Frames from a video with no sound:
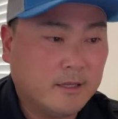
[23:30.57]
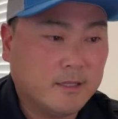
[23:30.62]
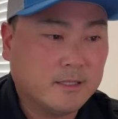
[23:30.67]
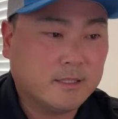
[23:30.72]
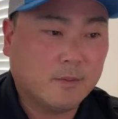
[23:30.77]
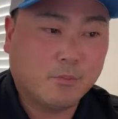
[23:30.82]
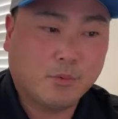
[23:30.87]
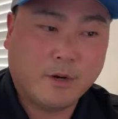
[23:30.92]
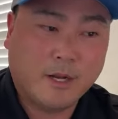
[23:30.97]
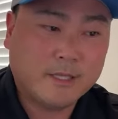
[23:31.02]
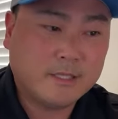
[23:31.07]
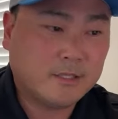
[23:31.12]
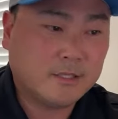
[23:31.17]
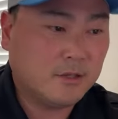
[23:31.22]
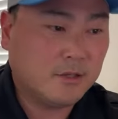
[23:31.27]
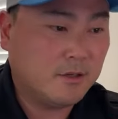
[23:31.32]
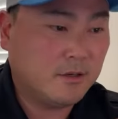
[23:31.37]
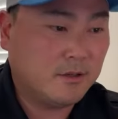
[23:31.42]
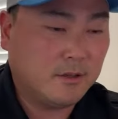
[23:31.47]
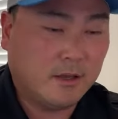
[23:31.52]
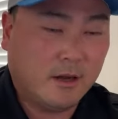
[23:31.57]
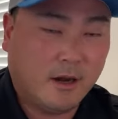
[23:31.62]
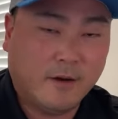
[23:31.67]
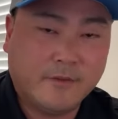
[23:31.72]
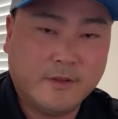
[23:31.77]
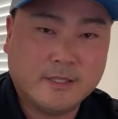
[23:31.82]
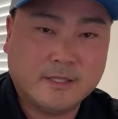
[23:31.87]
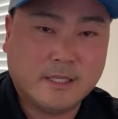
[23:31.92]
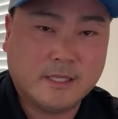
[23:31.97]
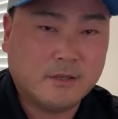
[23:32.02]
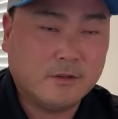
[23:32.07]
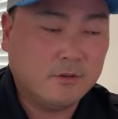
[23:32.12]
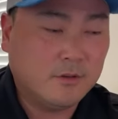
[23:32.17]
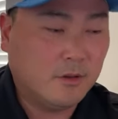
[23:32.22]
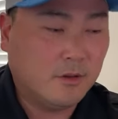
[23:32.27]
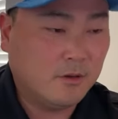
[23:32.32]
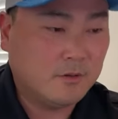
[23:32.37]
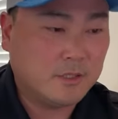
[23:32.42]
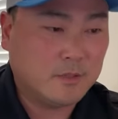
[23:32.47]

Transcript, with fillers: The Suppressor, obviously, you know,